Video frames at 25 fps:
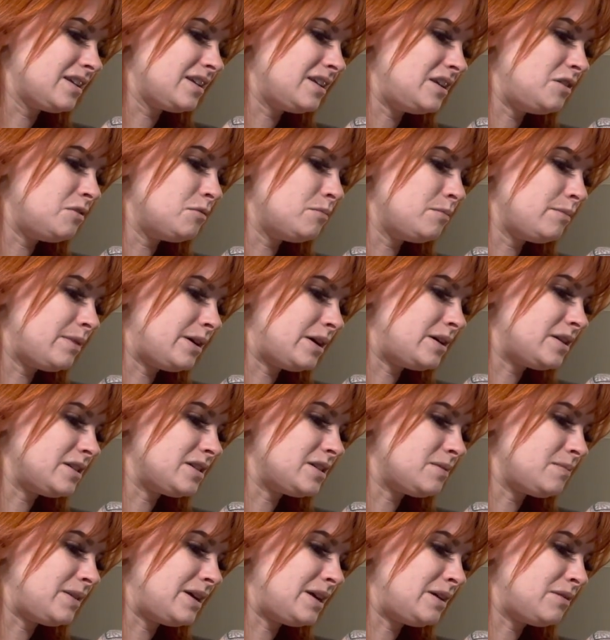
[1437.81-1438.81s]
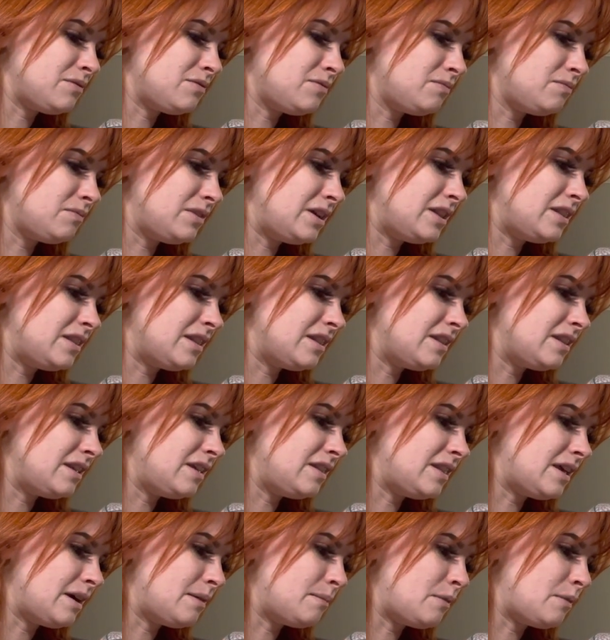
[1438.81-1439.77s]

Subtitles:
You embarrassed me in that